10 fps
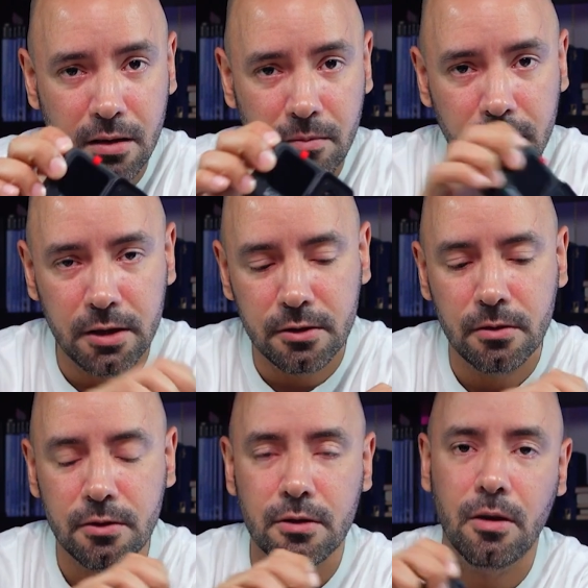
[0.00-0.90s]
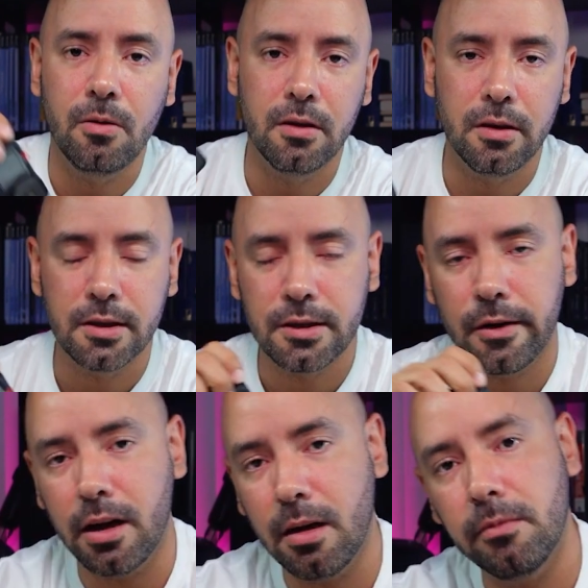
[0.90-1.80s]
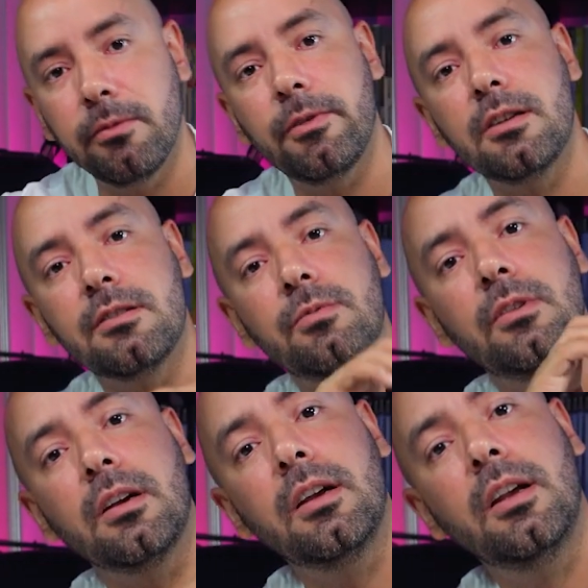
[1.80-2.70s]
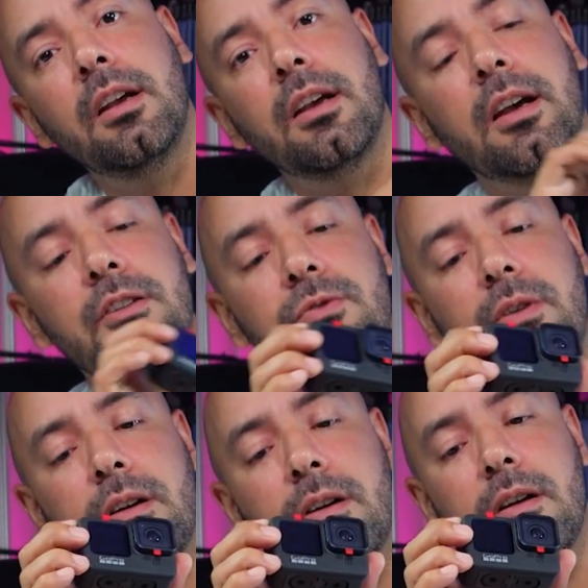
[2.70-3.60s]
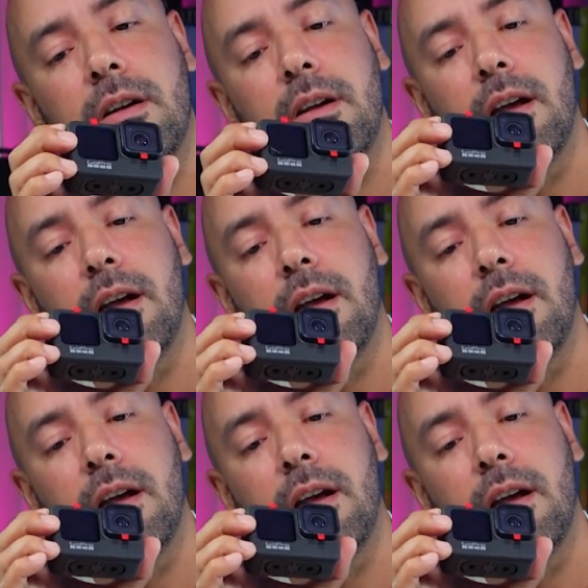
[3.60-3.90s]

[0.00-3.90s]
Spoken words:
please do so on Instagram, Facebook, and Twitter.